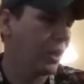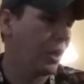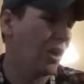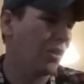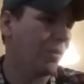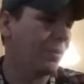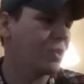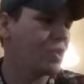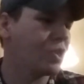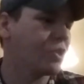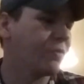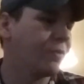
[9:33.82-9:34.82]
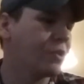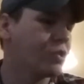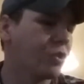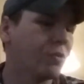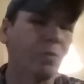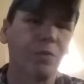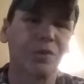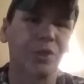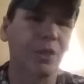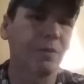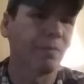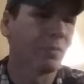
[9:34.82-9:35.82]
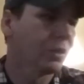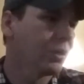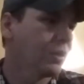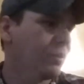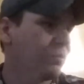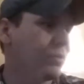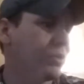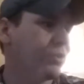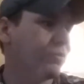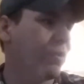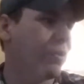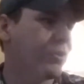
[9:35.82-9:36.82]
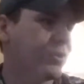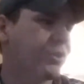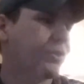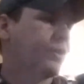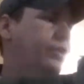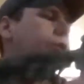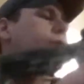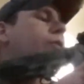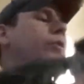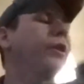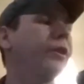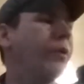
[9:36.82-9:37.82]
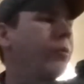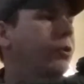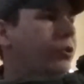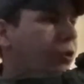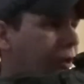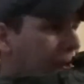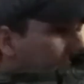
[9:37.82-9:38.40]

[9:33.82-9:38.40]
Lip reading: That may change in the future, we'll see. But as far as, you know, like that one target